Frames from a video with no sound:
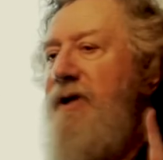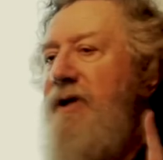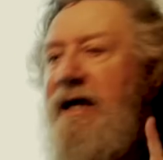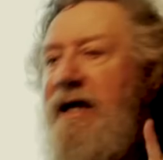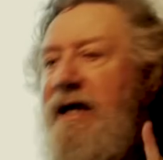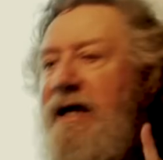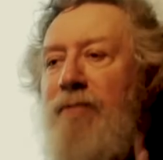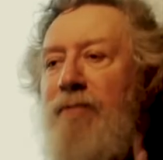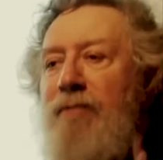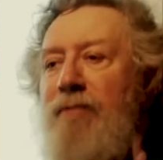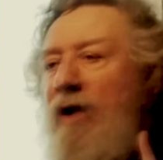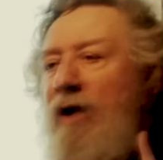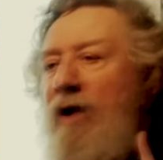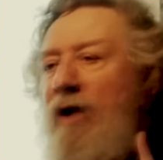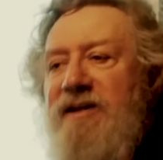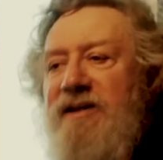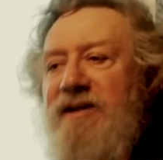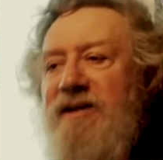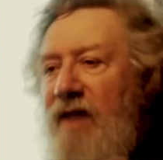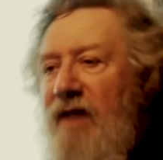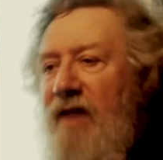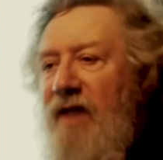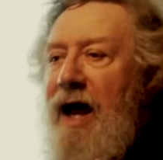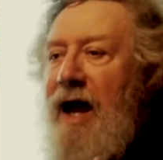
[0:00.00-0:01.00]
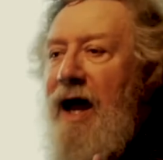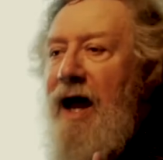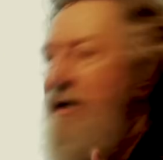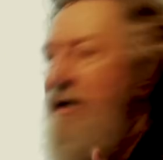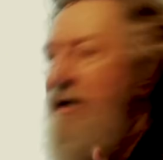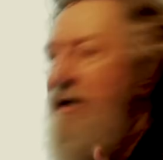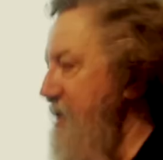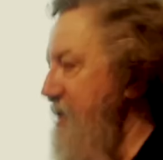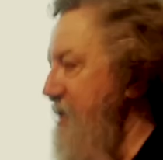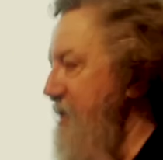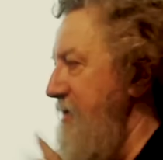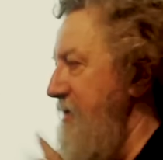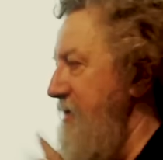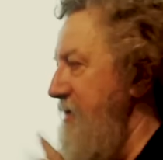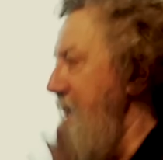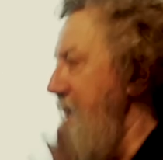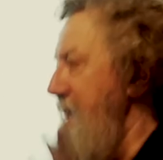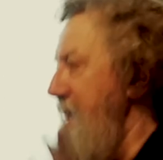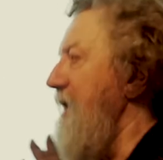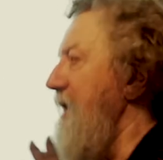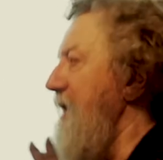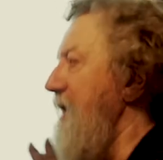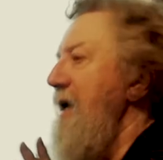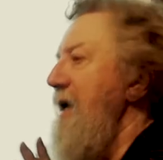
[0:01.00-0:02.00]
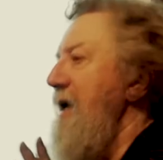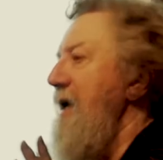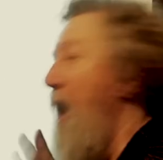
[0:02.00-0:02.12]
key points of the lines typically